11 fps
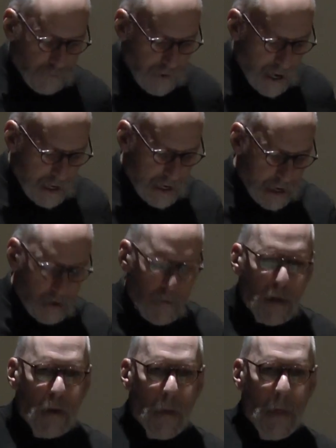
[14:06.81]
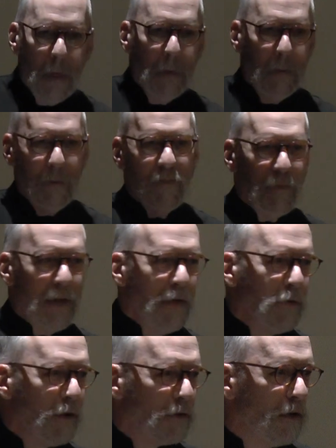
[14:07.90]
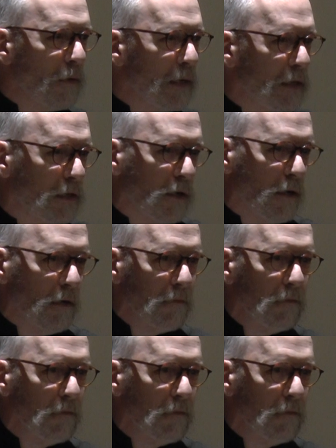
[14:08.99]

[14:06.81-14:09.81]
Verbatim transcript: Friday that there's no Easter.